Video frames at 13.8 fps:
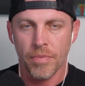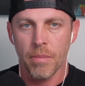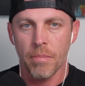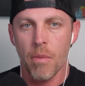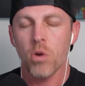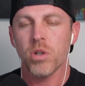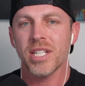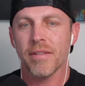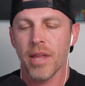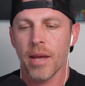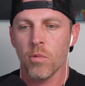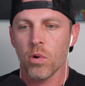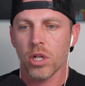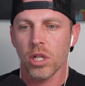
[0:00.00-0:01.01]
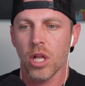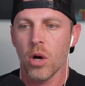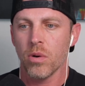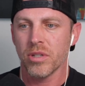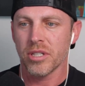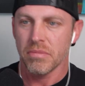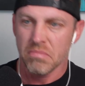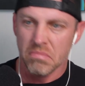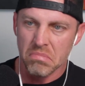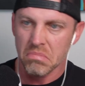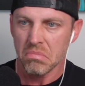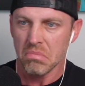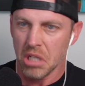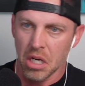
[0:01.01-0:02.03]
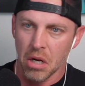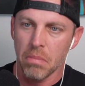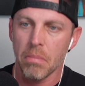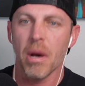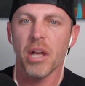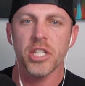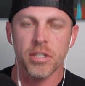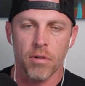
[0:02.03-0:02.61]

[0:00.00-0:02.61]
Most of them will close, months